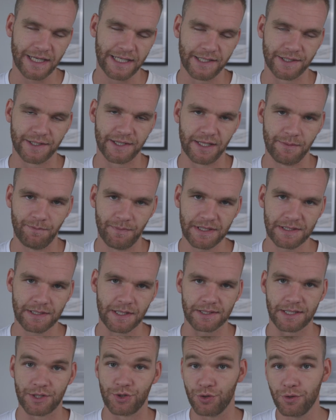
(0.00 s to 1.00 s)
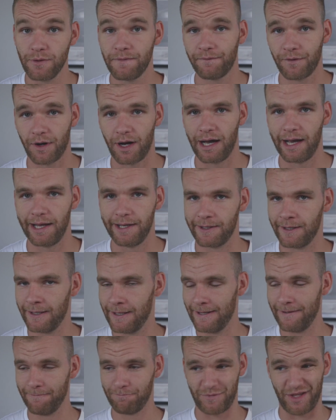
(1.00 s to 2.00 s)
into their business, and you find
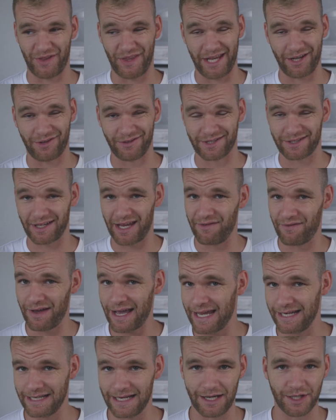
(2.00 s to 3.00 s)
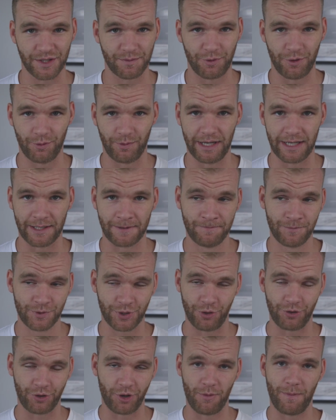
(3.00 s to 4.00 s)
that they could save 8 hours per week. So
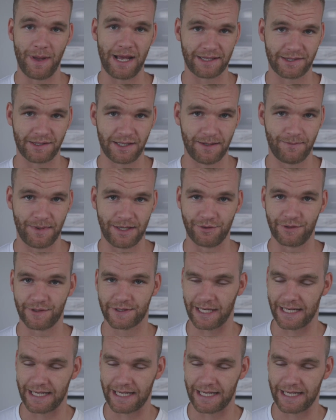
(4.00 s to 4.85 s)
you go back to them and you say,